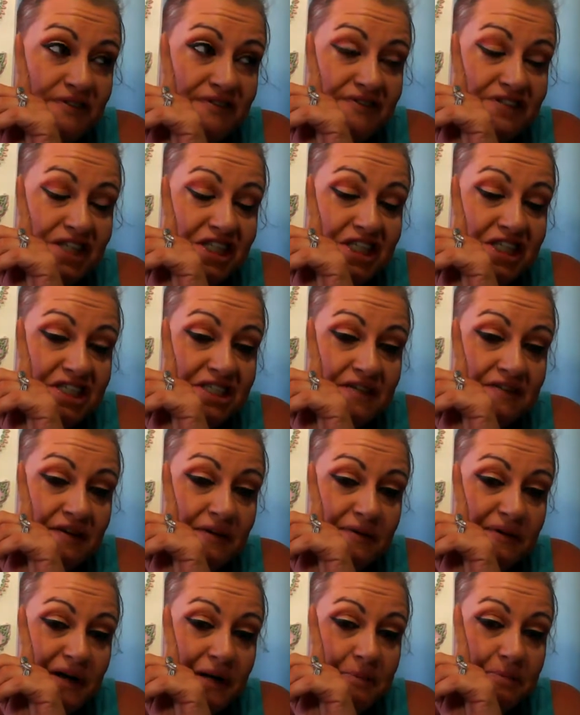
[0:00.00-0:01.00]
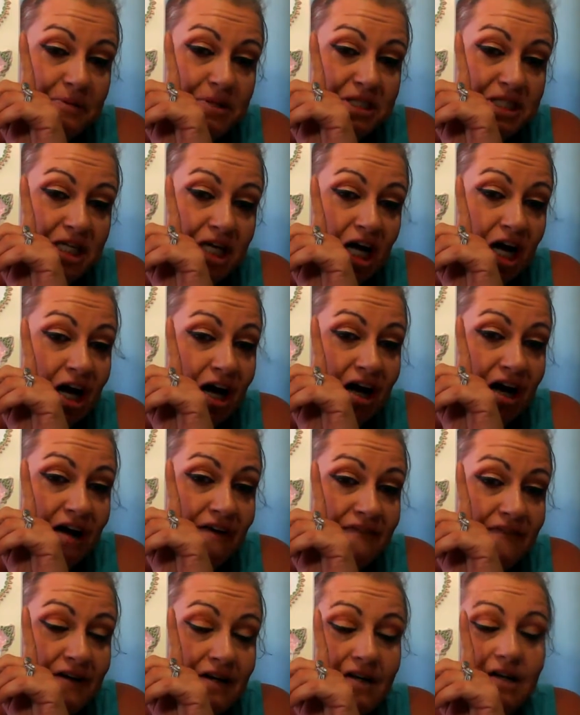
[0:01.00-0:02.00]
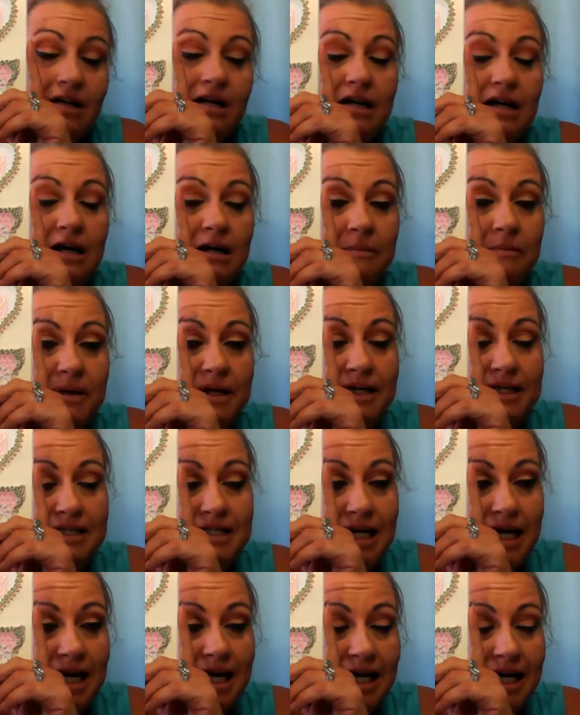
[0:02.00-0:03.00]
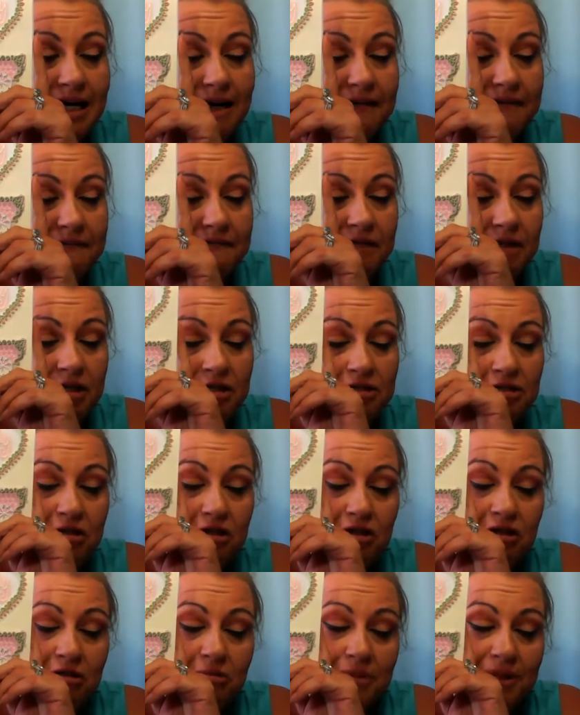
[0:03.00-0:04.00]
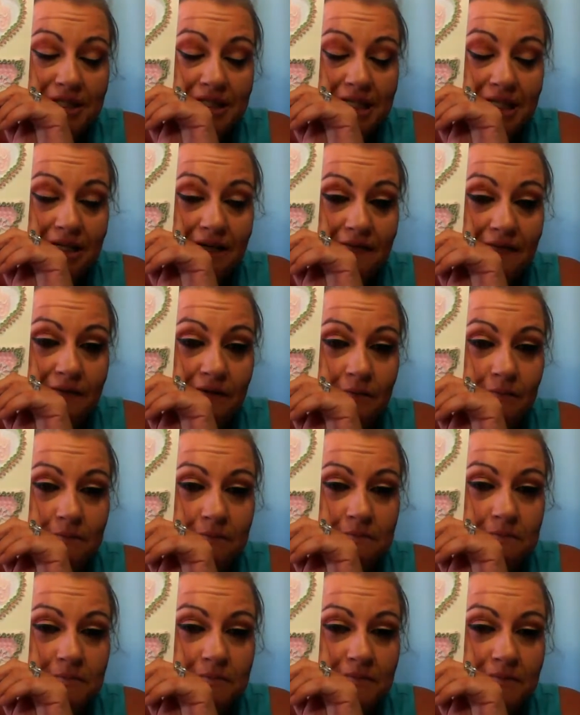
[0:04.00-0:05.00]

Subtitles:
50 to 75% off because A, there's only going to be 10 of them,